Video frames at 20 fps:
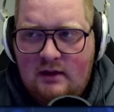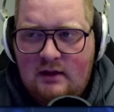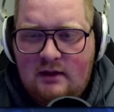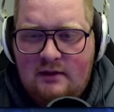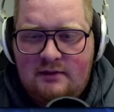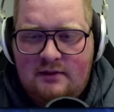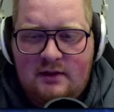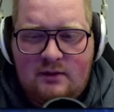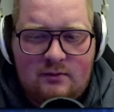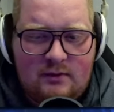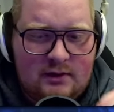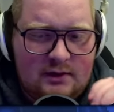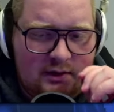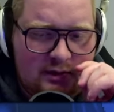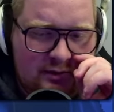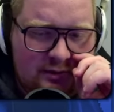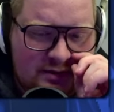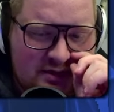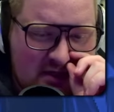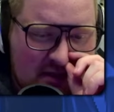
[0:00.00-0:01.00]
I think we're going to
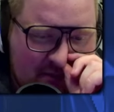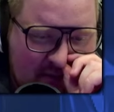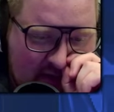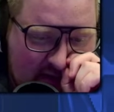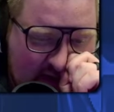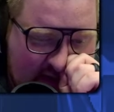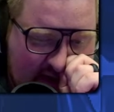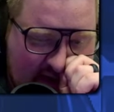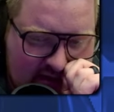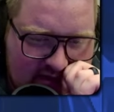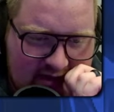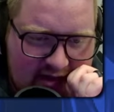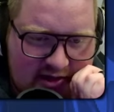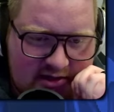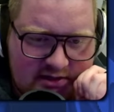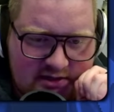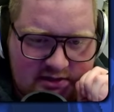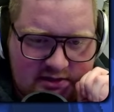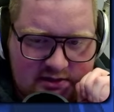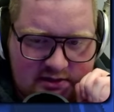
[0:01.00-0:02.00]
do something like
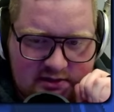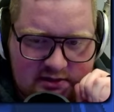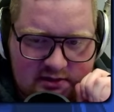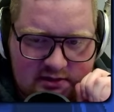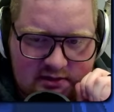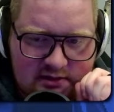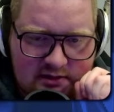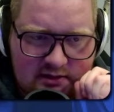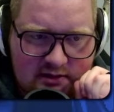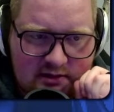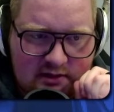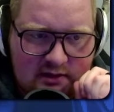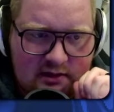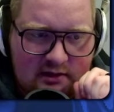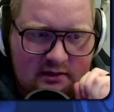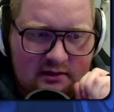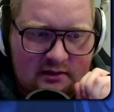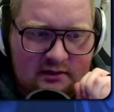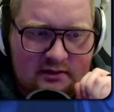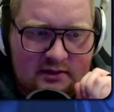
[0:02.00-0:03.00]
this.
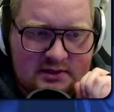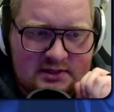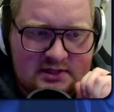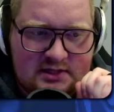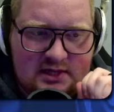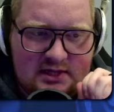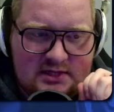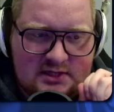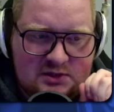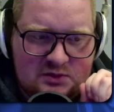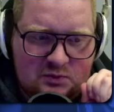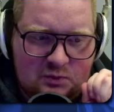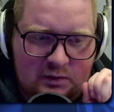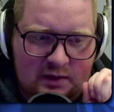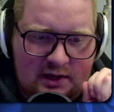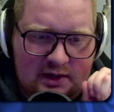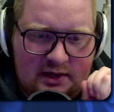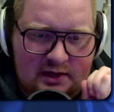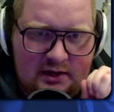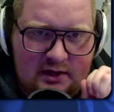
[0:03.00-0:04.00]
Does this
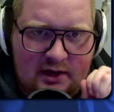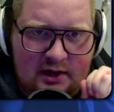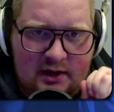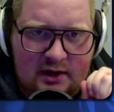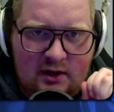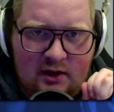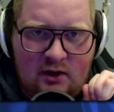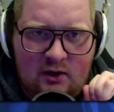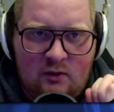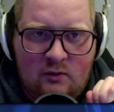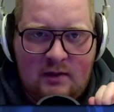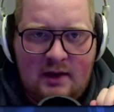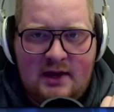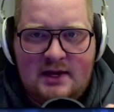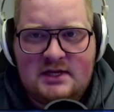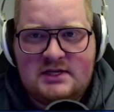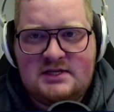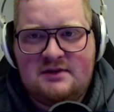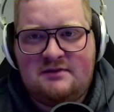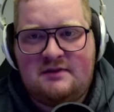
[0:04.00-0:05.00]
win? Not
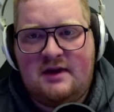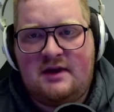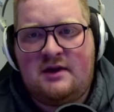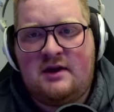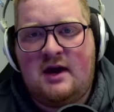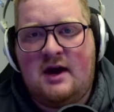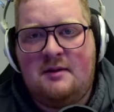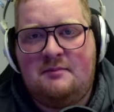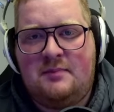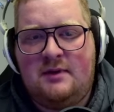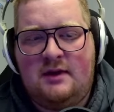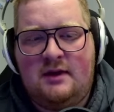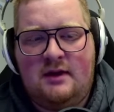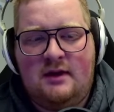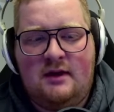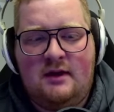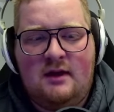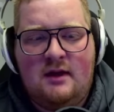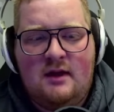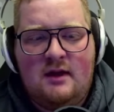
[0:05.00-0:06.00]
always. If I
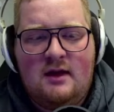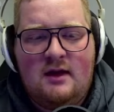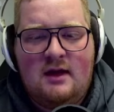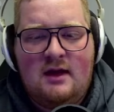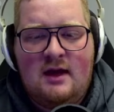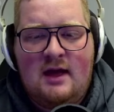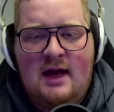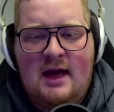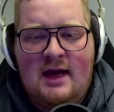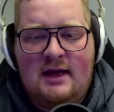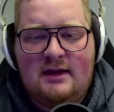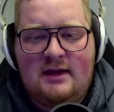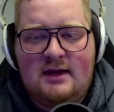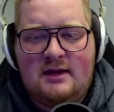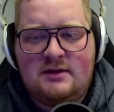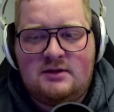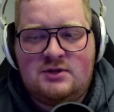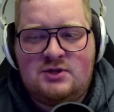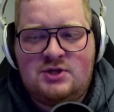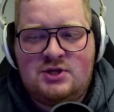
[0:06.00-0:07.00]
copy
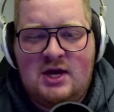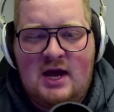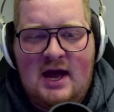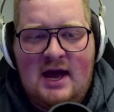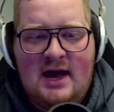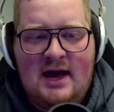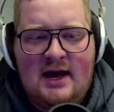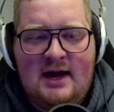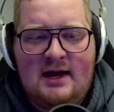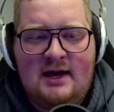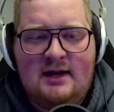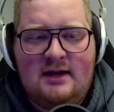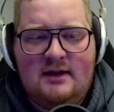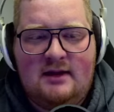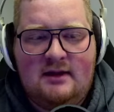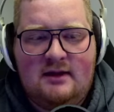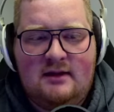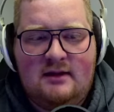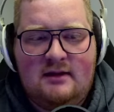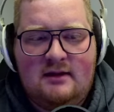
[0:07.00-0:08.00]
Hanging
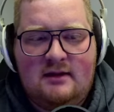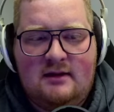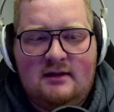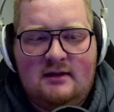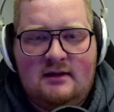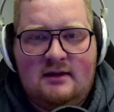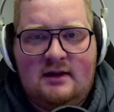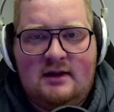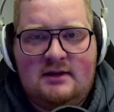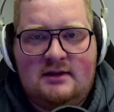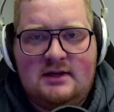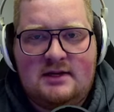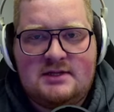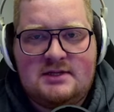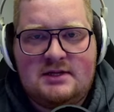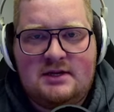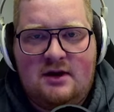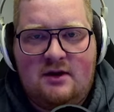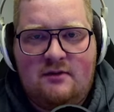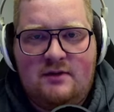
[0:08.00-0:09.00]
Chad, it
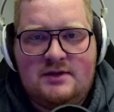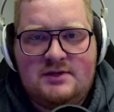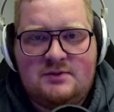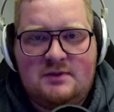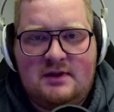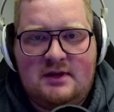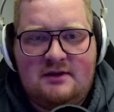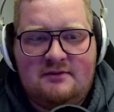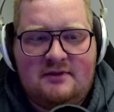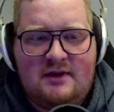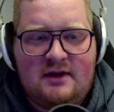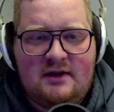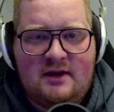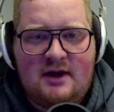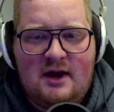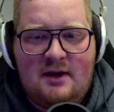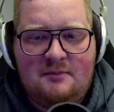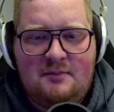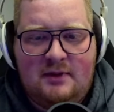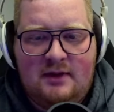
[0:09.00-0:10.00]
doesn't always win. If I
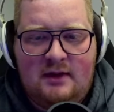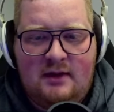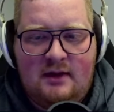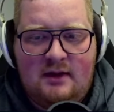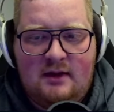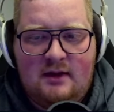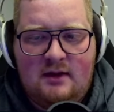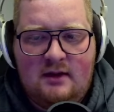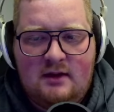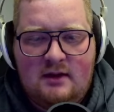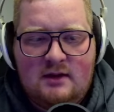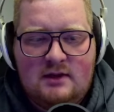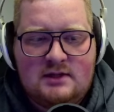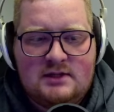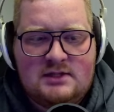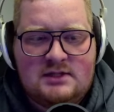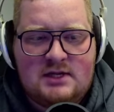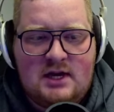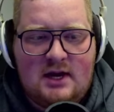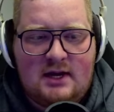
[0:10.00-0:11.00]
copy
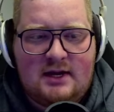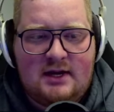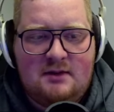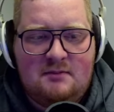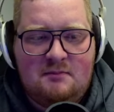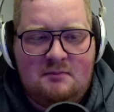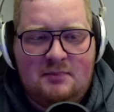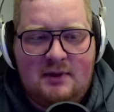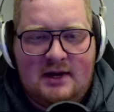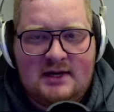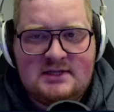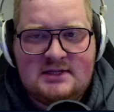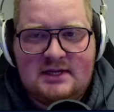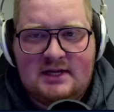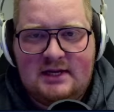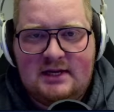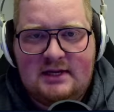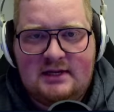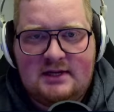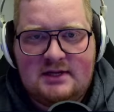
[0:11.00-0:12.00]
Sawkin
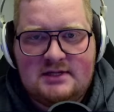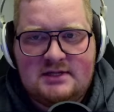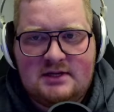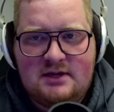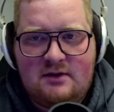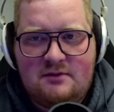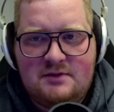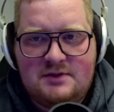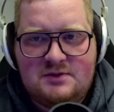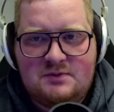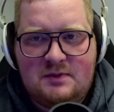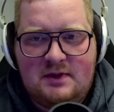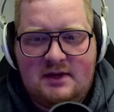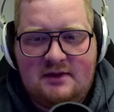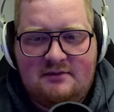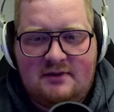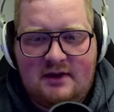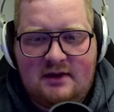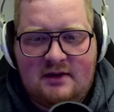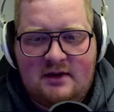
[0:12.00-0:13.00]
Buskin, it doesn't always win.
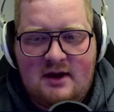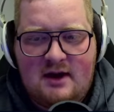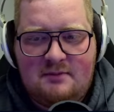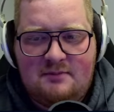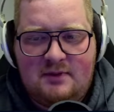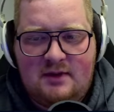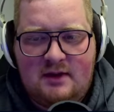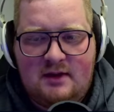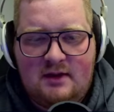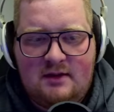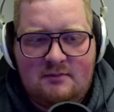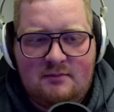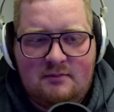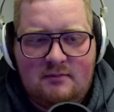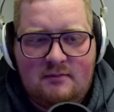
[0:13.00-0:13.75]
If I copy...